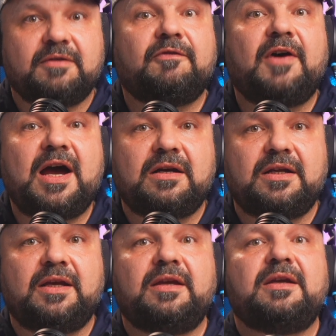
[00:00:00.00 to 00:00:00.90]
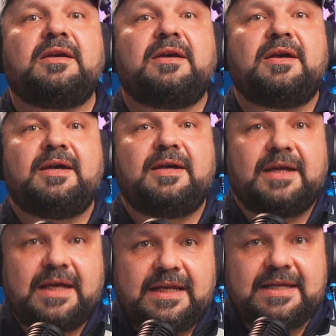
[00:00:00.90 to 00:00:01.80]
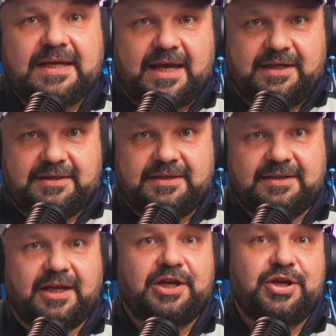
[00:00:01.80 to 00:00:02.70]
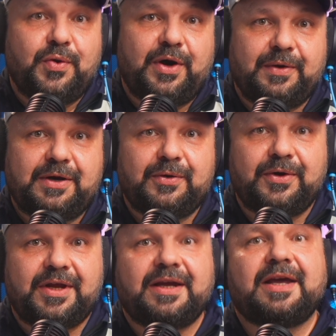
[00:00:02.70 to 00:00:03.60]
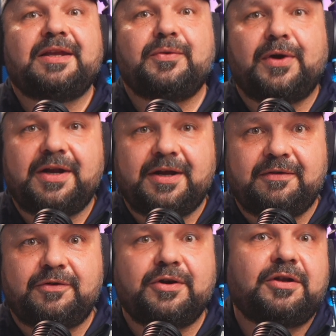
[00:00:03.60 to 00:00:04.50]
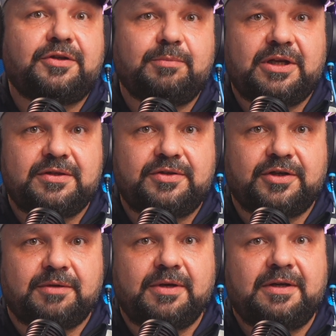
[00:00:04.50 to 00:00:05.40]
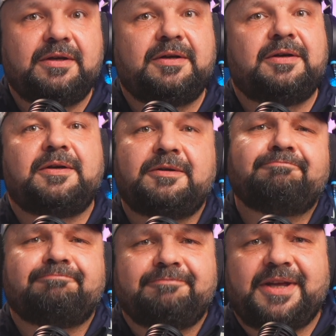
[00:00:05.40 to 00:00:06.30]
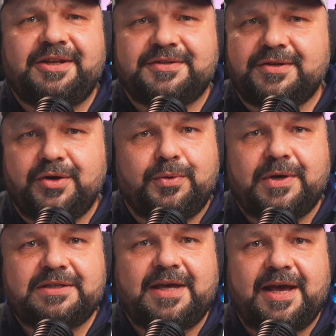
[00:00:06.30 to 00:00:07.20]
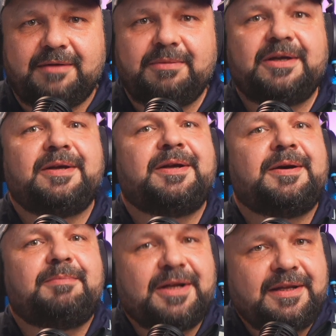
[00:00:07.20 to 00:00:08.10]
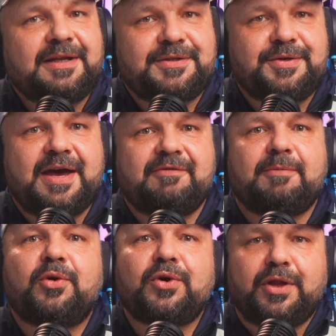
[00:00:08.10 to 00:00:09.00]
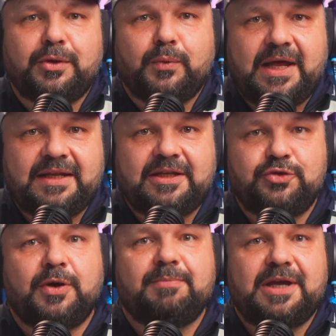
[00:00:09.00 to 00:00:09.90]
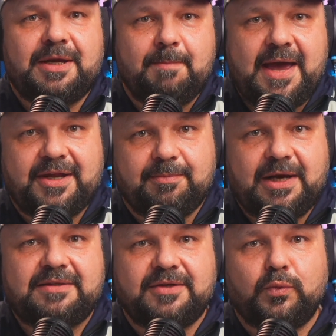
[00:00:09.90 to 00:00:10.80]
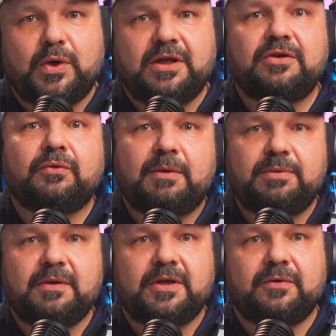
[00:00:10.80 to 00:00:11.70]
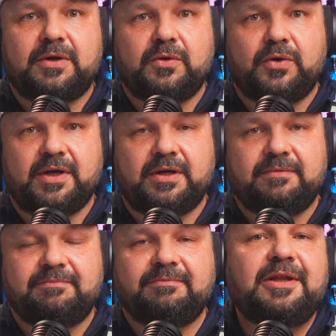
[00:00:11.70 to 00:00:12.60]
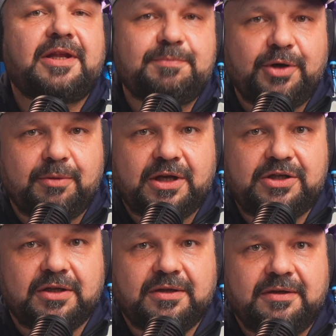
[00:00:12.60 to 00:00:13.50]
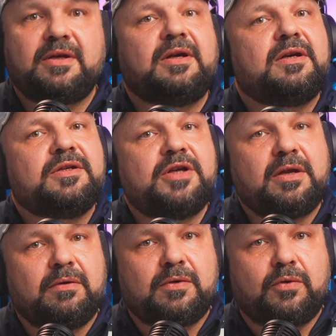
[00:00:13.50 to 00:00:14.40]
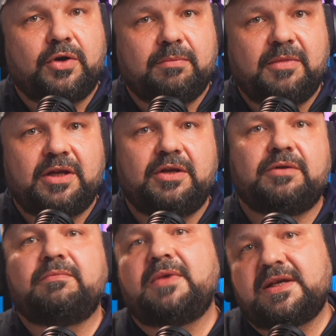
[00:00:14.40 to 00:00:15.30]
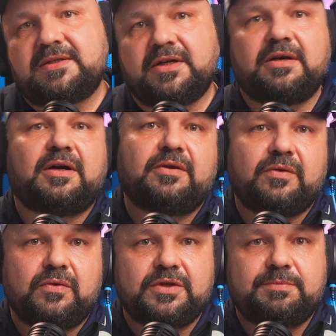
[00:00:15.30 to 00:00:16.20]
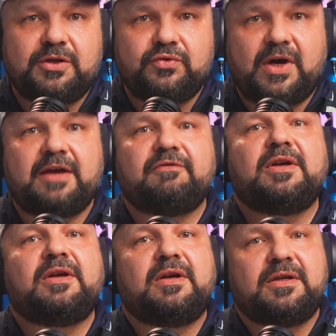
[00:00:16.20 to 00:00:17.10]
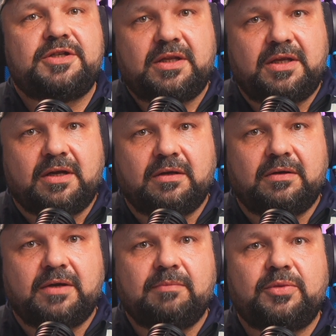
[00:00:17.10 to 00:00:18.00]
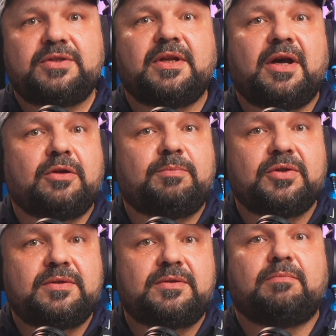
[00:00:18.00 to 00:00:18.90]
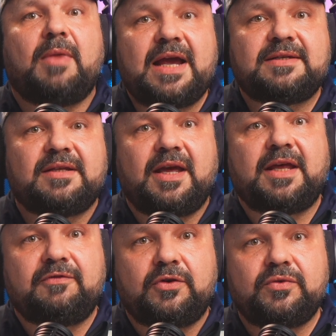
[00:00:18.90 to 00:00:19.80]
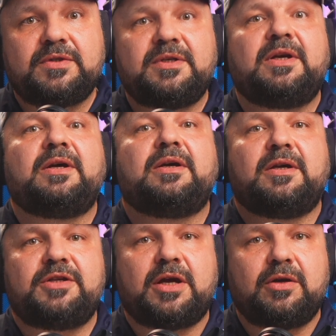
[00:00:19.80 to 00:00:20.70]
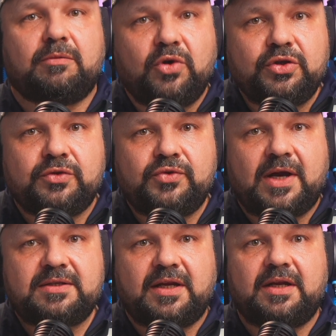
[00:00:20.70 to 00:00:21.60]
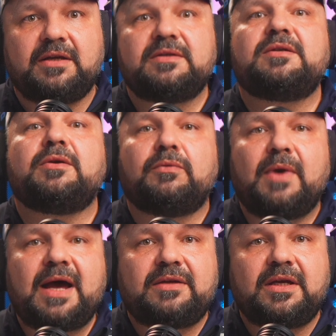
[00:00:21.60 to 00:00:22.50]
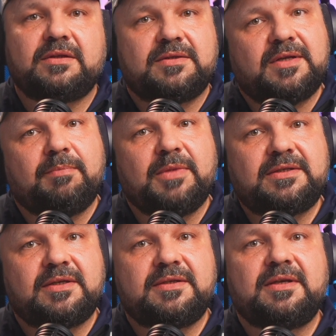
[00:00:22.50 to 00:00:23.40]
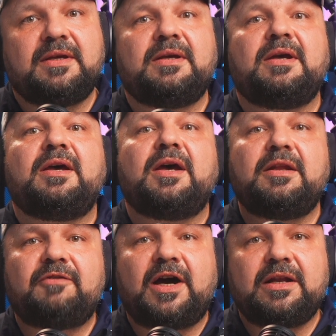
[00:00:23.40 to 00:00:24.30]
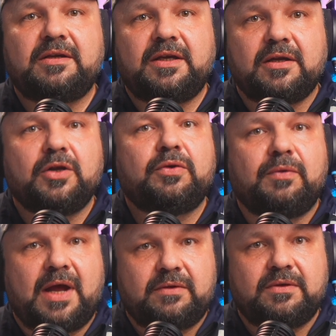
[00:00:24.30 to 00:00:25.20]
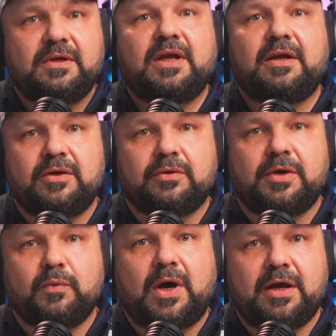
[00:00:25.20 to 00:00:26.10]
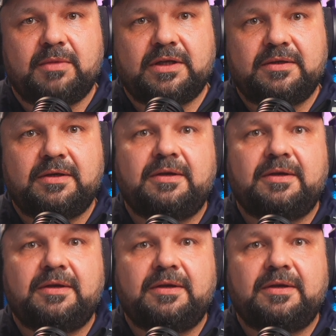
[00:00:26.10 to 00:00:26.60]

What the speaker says: and finally, indicate that you are recording and you are therefore not to be disturbed. It doesn't always help, but at least you have a moral advantage when being mad about someone interrupting your recording. And that's pretty much it. Check your recording medium, SD card or USB drive. Check the analog inputs and outputs, so mics and headphones. Check your multi-track settings, your routing and submixes. And finally, look around in your environment.